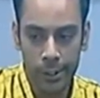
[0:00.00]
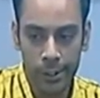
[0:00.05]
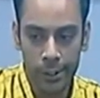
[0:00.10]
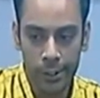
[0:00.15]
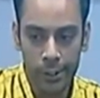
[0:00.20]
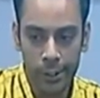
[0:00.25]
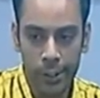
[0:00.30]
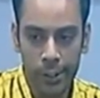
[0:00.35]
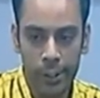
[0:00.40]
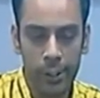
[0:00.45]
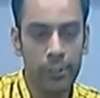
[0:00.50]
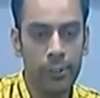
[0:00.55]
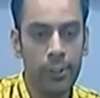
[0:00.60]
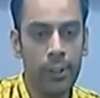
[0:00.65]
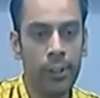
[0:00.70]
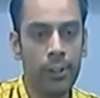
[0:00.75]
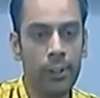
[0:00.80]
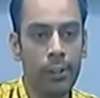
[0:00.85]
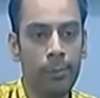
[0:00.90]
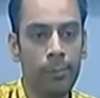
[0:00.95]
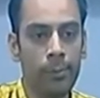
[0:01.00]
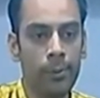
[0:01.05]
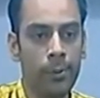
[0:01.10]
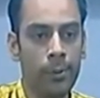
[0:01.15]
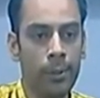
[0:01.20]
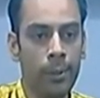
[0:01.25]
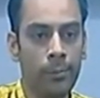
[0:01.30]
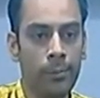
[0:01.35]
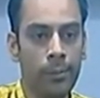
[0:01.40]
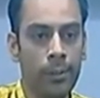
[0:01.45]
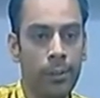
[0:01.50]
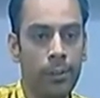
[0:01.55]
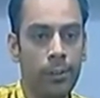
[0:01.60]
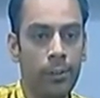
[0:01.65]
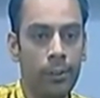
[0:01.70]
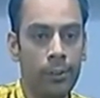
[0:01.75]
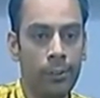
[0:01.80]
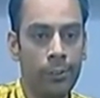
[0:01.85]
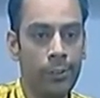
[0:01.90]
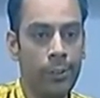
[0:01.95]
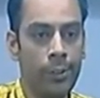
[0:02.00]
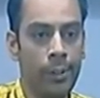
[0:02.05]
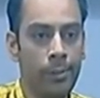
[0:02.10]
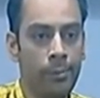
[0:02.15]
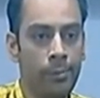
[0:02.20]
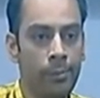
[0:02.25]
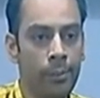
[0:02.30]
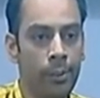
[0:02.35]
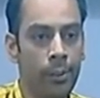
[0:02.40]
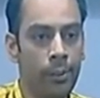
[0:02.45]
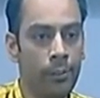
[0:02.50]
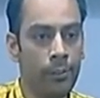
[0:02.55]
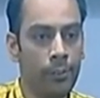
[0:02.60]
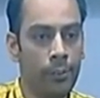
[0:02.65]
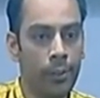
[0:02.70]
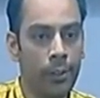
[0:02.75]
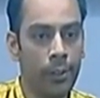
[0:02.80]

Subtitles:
3 days EAC program on schemes of